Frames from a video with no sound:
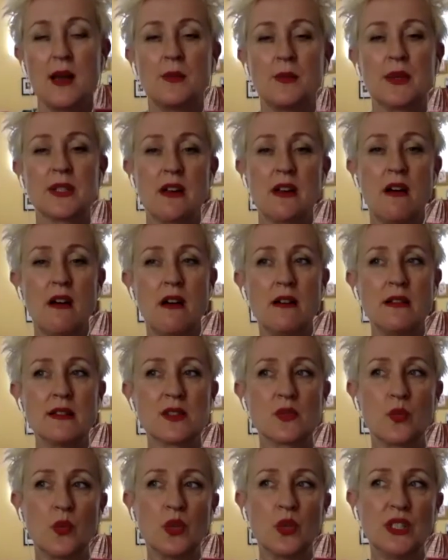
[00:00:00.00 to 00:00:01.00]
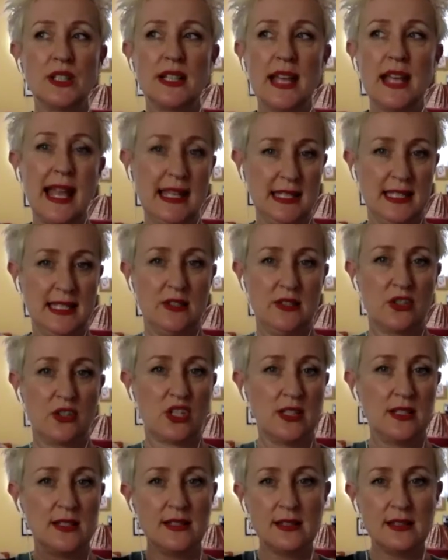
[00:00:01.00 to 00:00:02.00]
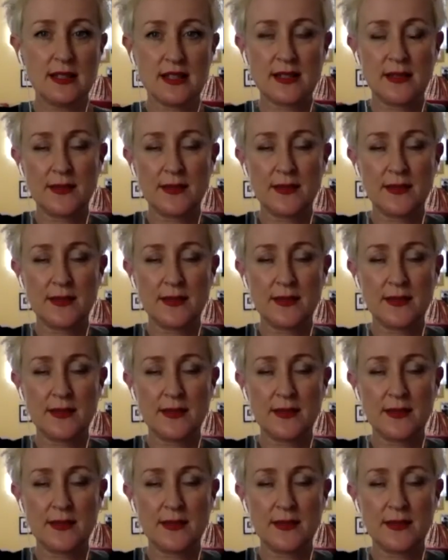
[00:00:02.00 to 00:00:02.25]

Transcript: but ours were 8 inches.